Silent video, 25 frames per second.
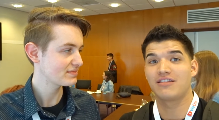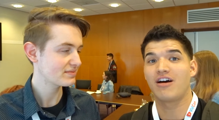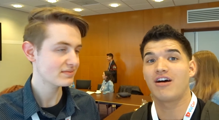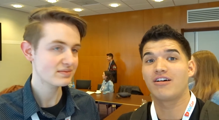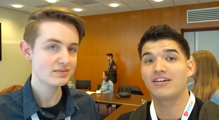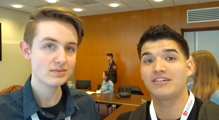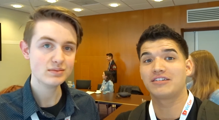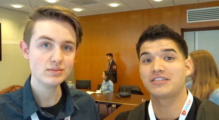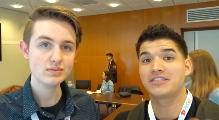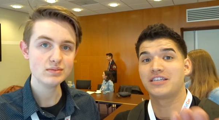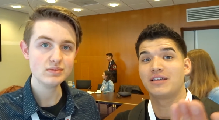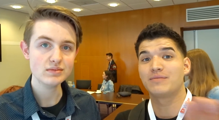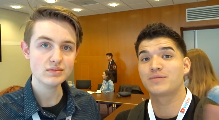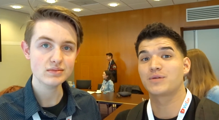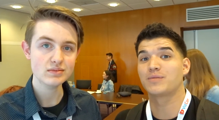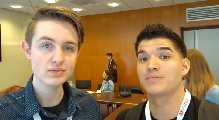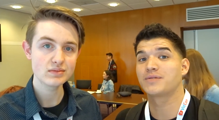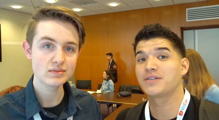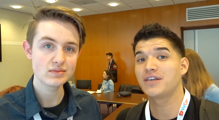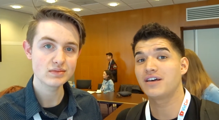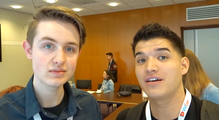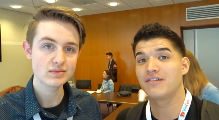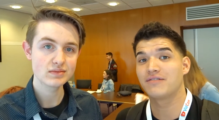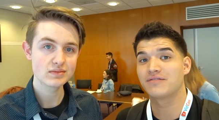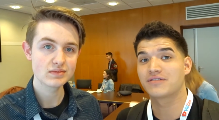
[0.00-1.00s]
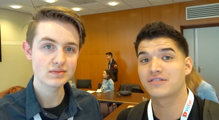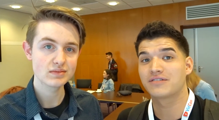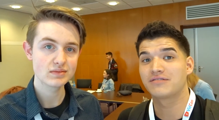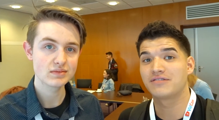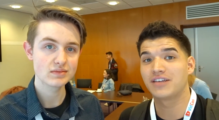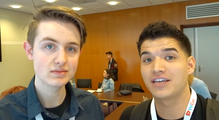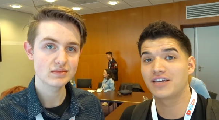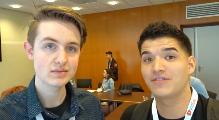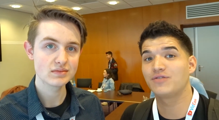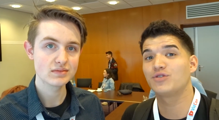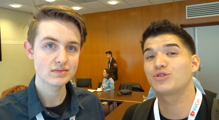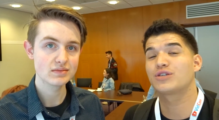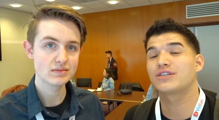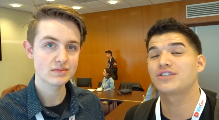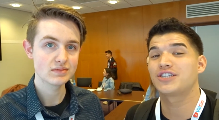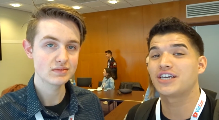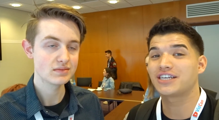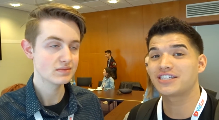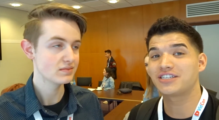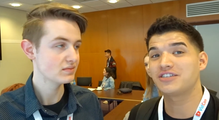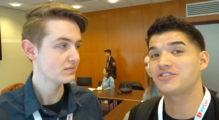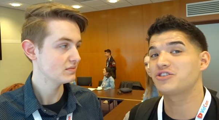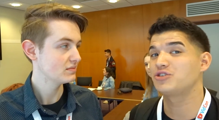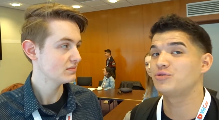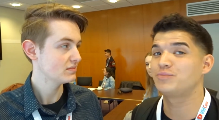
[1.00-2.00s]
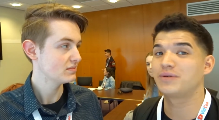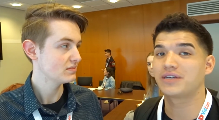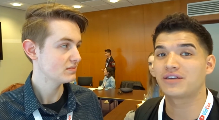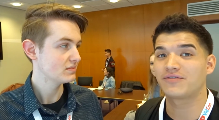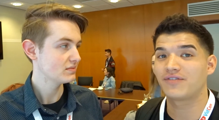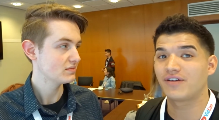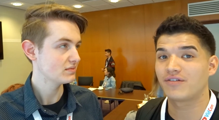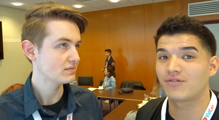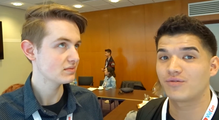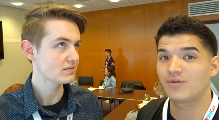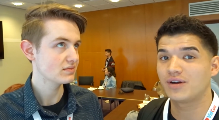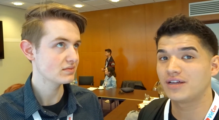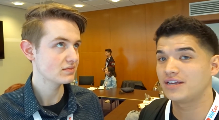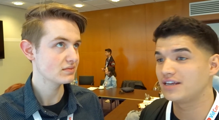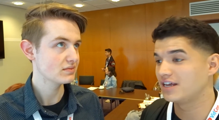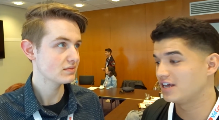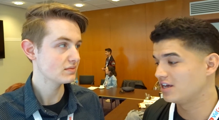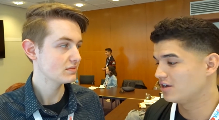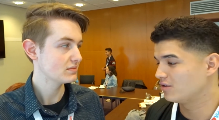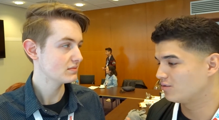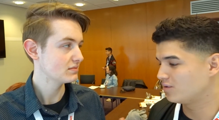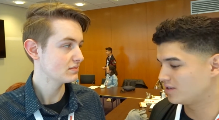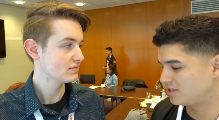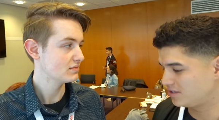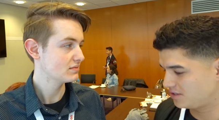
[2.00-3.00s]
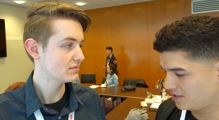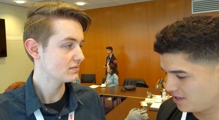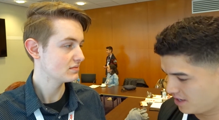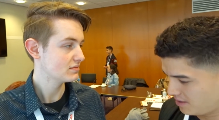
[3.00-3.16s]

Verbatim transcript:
Speaker 1: the audience names themselves. They give you suggestions, you pick your favorite one. What's your